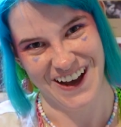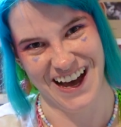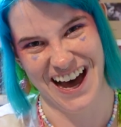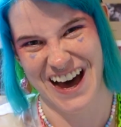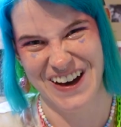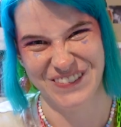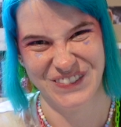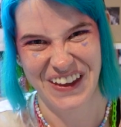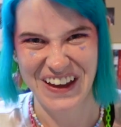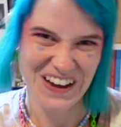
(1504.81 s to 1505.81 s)

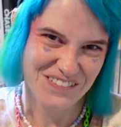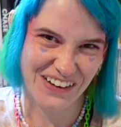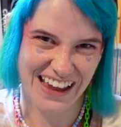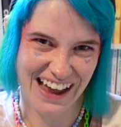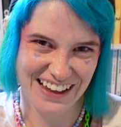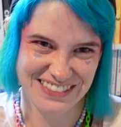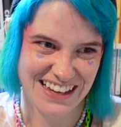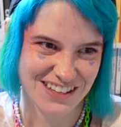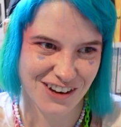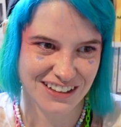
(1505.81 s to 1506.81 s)
But yeah,
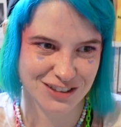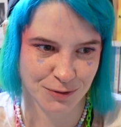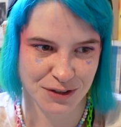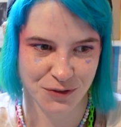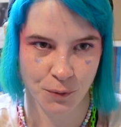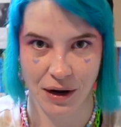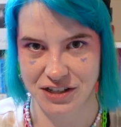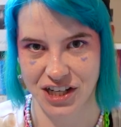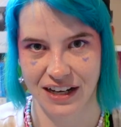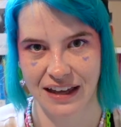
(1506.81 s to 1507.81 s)
thank you guys so much for
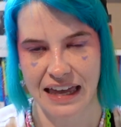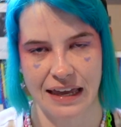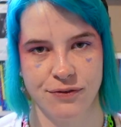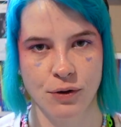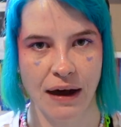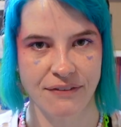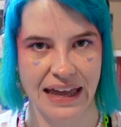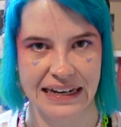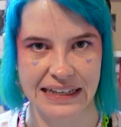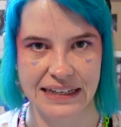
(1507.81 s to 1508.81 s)
watching. If you have
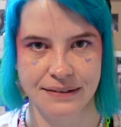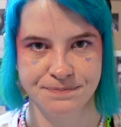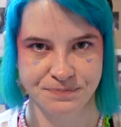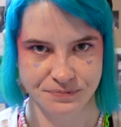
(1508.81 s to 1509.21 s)
any